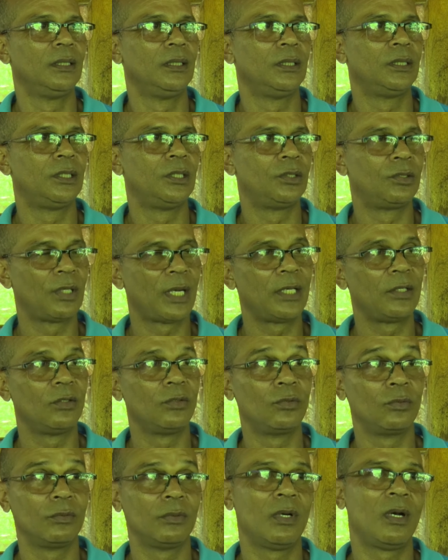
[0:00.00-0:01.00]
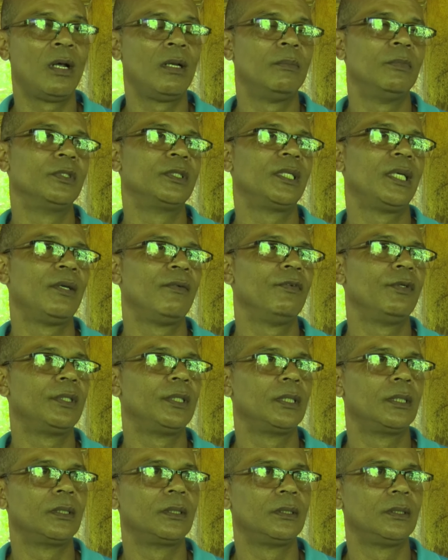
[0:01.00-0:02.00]
She tried to do almost
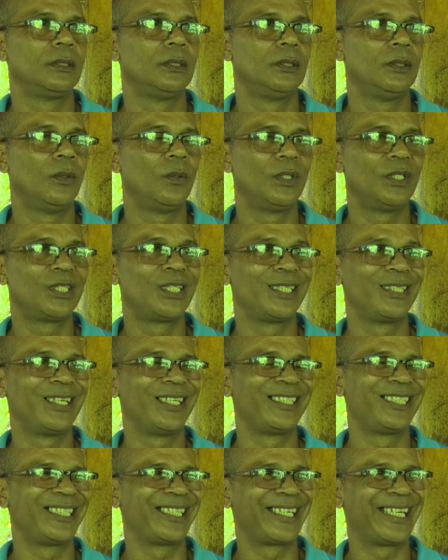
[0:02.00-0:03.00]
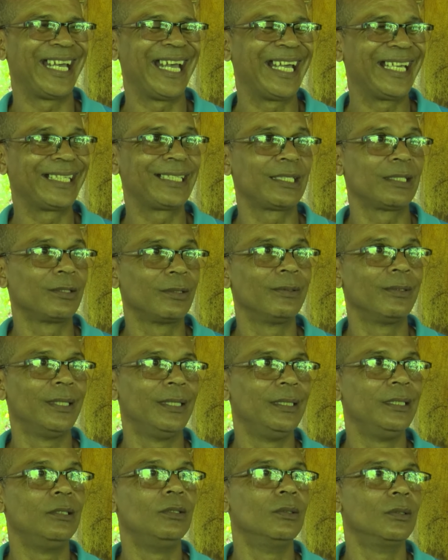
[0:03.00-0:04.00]
everything. The only thing that she can't
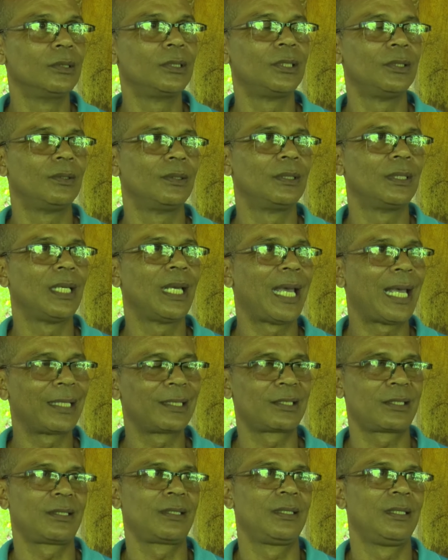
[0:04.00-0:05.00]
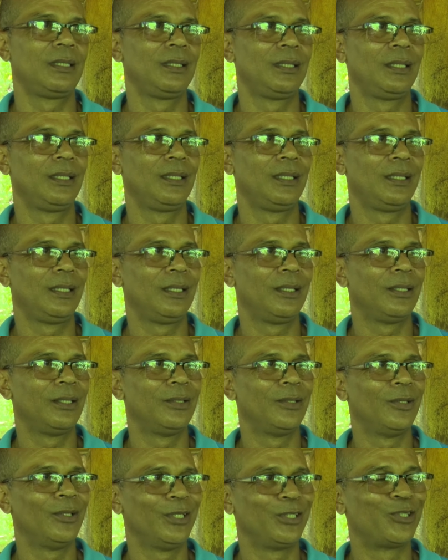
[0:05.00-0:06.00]
really do, she'll ask.
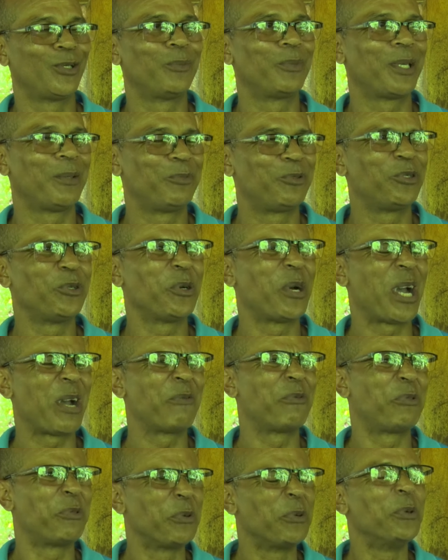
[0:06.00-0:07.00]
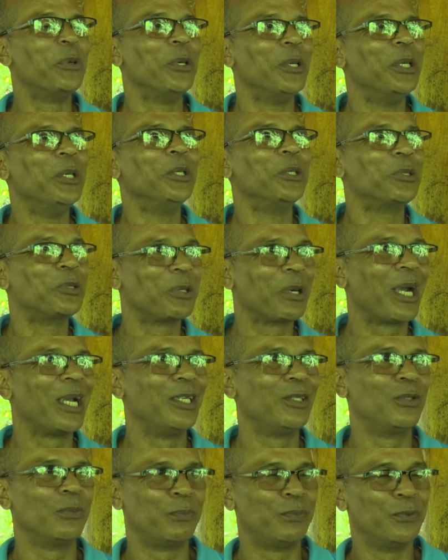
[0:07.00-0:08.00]
And sometimes you have to
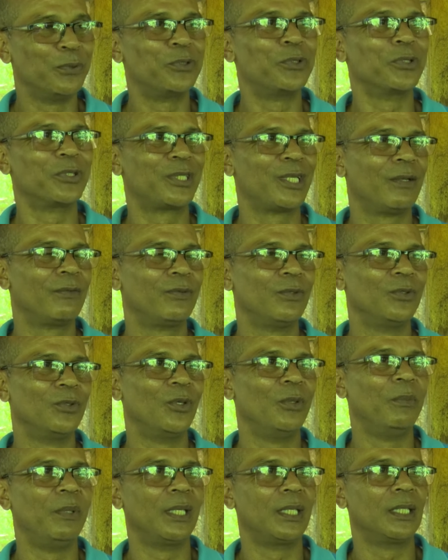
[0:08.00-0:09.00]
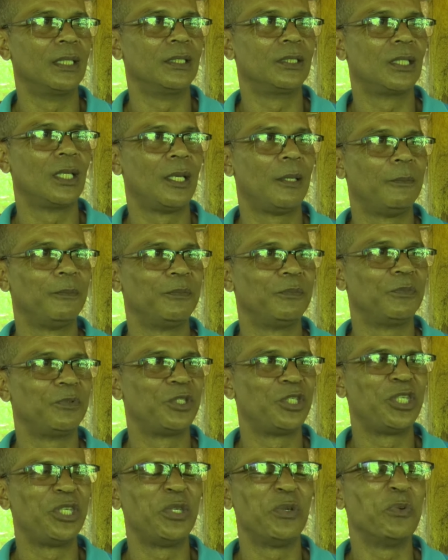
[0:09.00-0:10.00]
try to push yourself to do it because
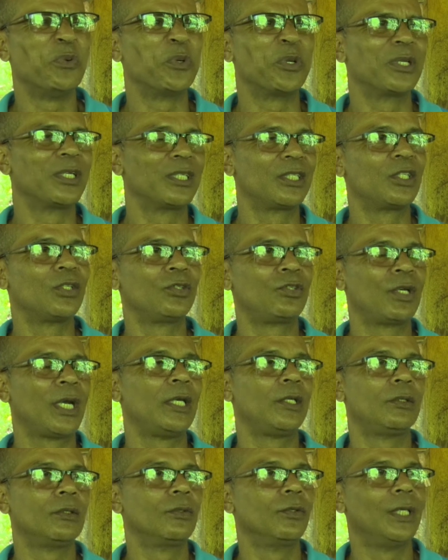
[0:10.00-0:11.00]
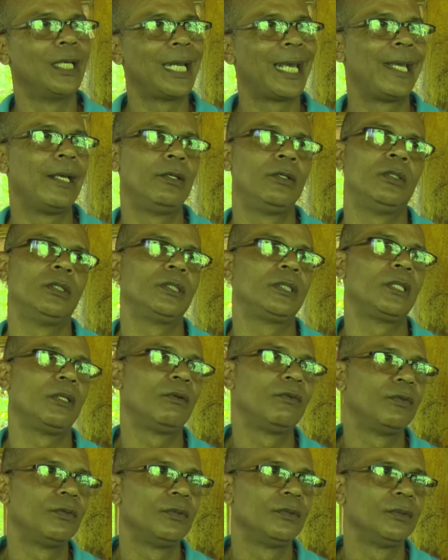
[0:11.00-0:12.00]
she tried to rely on
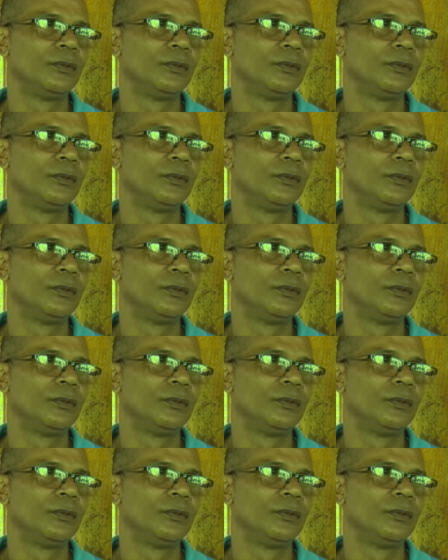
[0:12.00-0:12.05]
herself.